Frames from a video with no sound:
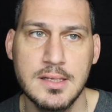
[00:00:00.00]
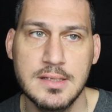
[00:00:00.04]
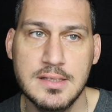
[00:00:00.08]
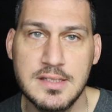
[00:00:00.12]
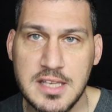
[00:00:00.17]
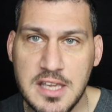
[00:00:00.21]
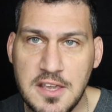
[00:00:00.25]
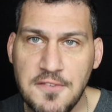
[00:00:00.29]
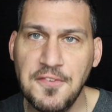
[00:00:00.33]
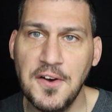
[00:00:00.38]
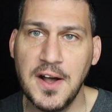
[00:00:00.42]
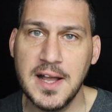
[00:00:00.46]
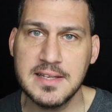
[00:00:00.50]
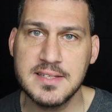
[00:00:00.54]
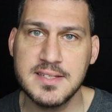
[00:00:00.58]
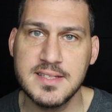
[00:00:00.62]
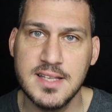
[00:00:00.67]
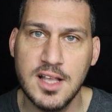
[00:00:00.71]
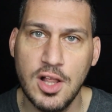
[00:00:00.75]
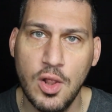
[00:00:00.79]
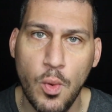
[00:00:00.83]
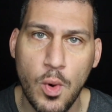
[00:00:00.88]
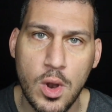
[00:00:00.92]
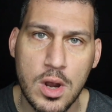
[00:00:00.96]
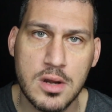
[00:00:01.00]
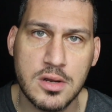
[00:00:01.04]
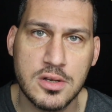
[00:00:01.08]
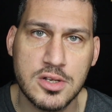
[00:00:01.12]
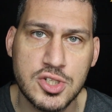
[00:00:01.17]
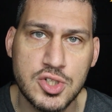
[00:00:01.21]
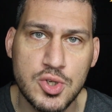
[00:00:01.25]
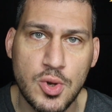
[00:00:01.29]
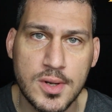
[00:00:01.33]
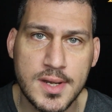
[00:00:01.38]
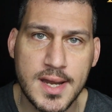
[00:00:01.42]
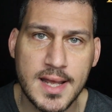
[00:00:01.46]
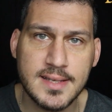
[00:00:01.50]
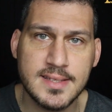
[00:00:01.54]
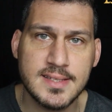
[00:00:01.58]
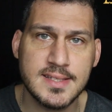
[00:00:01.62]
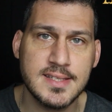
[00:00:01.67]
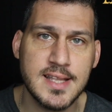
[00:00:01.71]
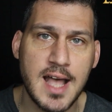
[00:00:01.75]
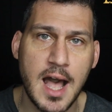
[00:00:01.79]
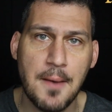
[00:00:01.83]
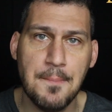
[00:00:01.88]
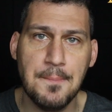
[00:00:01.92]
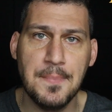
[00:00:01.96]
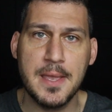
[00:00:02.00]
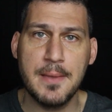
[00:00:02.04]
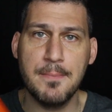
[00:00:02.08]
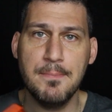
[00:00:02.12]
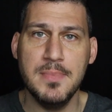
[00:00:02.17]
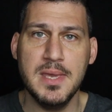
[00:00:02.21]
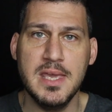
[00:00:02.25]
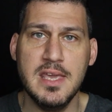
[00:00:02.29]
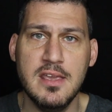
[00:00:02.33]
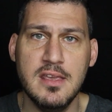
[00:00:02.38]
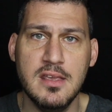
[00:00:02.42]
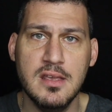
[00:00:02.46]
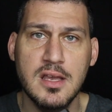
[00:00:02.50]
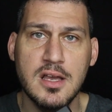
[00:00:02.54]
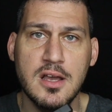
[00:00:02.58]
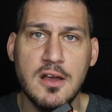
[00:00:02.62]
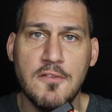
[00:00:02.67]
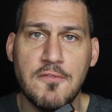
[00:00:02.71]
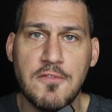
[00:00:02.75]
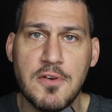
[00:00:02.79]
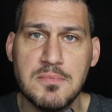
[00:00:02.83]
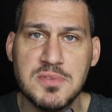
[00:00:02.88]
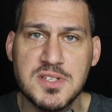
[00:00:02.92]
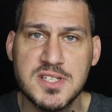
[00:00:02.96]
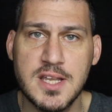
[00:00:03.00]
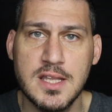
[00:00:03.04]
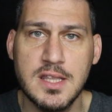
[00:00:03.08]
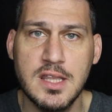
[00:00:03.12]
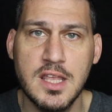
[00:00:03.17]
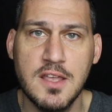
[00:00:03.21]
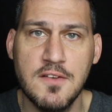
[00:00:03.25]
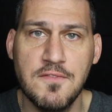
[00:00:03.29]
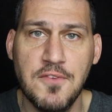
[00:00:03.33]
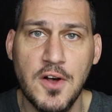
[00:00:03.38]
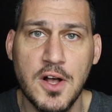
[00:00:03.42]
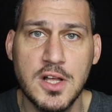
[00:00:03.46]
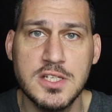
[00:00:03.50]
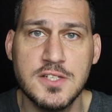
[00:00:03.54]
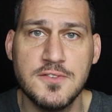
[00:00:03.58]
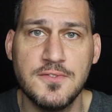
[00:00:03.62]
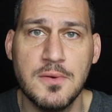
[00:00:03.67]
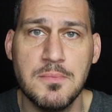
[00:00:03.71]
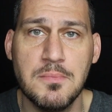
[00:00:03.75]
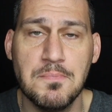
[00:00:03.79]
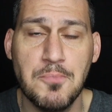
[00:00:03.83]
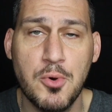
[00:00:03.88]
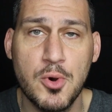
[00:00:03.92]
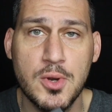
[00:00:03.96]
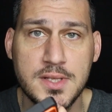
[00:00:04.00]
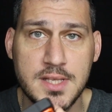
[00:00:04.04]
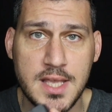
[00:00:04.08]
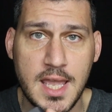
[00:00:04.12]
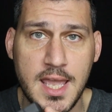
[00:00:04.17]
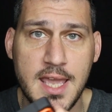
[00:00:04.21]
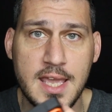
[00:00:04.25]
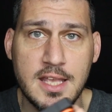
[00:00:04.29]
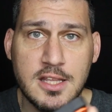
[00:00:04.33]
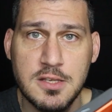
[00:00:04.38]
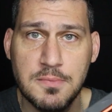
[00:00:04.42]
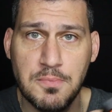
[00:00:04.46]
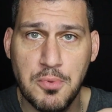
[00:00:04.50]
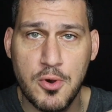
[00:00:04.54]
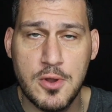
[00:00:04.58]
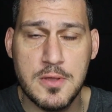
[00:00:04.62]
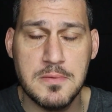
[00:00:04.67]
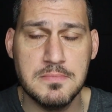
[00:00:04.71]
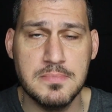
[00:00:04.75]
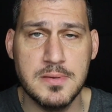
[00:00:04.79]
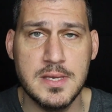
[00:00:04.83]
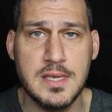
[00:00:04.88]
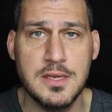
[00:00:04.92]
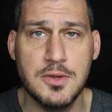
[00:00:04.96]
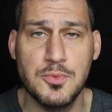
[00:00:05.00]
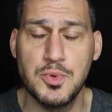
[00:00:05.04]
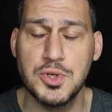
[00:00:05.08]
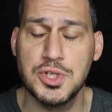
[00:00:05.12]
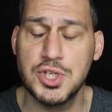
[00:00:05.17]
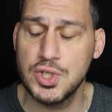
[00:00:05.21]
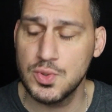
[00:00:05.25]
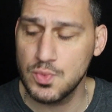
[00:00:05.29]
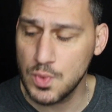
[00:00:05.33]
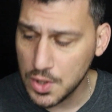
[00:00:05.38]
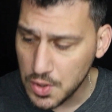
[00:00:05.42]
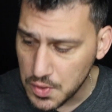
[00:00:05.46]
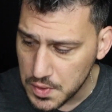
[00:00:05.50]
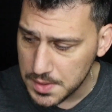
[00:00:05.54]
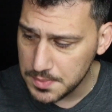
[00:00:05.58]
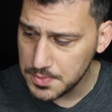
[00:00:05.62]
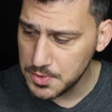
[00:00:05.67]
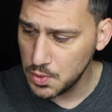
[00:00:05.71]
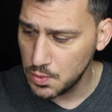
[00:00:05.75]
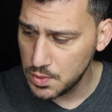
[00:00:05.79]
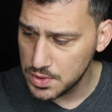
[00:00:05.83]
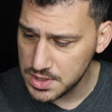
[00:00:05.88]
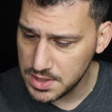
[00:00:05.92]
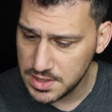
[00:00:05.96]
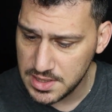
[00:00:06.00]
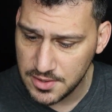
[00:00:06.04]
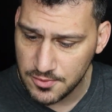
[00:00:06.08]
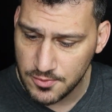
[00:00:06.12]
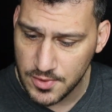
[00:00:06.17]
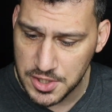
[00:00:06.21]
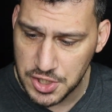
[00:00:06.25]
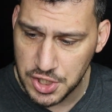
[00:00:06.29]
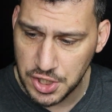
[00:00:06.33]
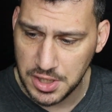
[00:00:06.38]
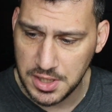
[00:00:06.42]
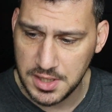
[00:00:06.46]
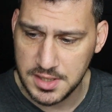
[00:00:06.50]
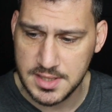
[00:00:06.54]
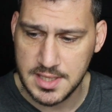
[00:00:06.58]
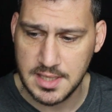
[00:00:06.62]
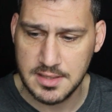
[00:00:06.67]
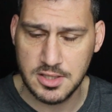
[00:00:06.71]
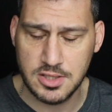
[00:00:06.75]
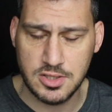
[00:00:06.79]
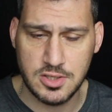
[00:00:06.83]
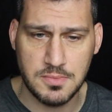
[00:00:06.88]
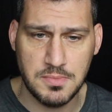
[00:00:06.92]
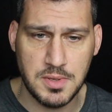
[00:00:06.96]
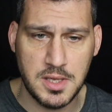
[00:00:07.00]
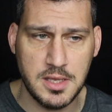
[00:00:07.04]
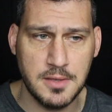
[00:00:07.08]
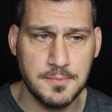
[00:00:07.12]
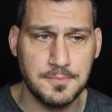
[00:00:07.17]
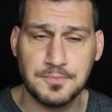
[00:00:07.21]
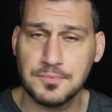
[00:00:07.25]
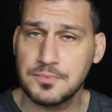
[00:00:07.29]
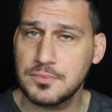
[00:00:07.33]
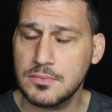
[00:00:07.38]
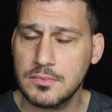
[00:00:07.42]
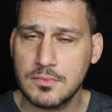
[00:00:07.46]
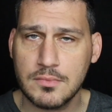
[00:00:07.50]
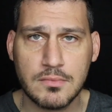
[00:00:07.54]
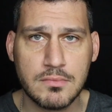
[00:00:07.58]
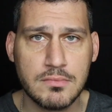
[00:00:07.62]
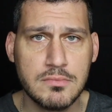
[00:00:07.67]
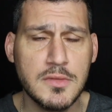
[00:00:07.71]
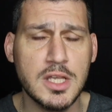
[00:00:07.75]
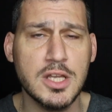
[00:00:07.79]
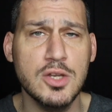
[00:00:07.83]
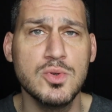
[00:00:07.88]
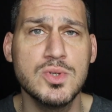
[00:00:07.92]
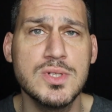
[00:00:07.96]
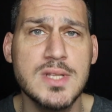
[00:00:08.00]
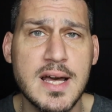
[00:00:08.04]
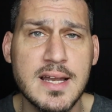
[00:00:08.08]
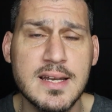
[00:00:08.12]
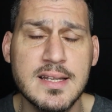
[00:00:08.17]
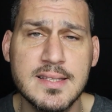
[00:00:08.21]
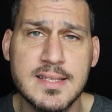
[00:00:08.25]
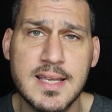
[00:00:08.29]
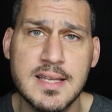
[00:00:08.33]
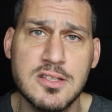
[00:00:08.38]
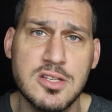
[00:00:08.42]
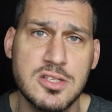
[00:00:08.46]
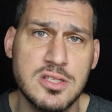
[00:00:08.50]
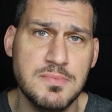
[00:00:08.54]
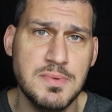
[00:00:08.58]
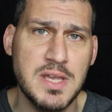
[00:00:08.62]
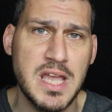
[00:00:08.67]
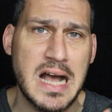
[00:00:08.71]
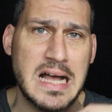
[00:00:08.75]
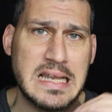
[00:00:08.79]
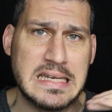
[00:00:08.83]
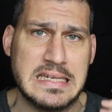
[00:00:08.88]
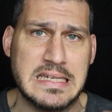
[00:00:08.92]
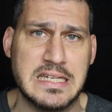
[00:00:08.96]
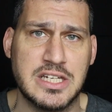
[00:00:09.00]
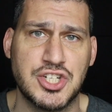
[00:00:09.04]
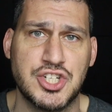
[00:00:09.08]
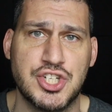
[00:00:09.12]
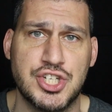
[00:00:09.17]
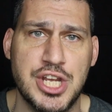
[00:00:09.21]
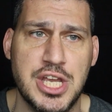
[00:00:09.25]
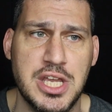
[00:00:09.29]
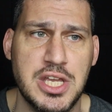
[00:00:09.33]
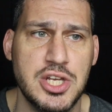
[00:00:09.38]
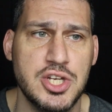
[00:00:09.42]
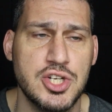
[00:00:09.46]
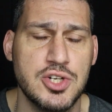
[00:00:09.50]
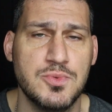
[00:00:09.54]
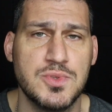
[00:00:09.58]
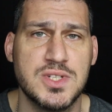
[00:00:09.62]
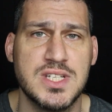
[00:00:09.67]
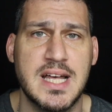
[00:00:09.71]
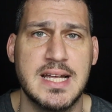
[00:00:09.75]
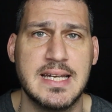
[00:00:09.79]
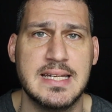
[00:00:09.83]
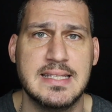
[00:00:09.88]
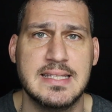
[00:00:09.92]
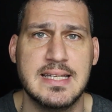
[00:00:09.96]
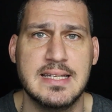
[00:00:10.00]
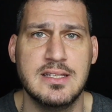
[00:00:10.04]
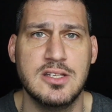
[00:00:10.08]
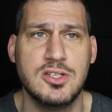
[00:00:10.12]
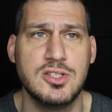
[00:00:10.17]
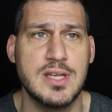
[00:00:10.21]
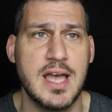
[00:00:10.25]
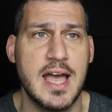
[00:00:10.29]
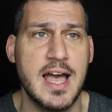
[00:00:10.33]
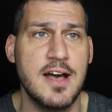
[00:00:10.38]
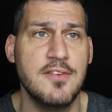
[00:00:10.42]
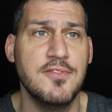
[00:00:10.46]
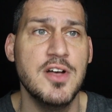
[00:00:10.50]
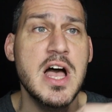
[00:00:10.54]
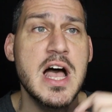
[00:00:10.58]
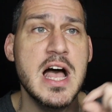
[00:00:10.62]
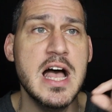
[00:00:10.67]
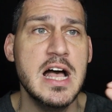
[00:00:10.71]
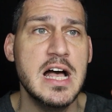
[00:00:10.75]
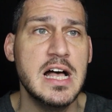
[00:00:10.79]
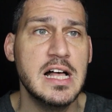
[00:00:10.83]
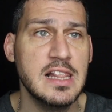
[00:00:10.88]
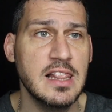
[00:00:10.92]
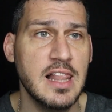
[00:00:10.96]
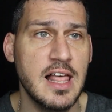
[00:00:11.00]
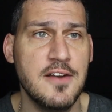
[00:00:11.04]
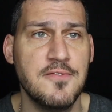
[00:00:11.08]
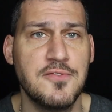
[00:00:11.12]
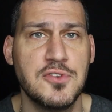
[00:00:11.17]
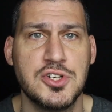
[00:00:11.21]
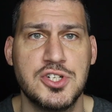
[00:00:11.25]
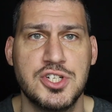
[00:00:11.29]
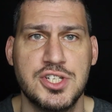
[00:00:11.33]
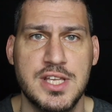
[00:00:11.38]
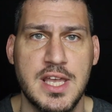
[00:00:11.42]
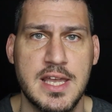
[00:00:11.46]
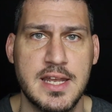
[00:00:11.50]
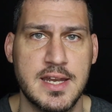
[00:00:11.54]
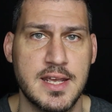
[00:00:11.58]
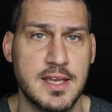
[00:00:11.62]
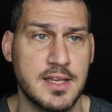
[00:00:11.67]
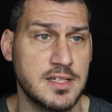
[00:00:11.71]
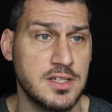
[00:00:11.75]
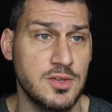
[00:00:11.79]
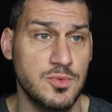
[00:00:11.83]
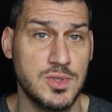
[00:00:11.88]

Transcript: DeFi still works. You're not stopping me from sending funds from point A to point B, which is what crypto was originally intended to be. It was not intended to be on an exchange. It was not intended to have leverage 10x.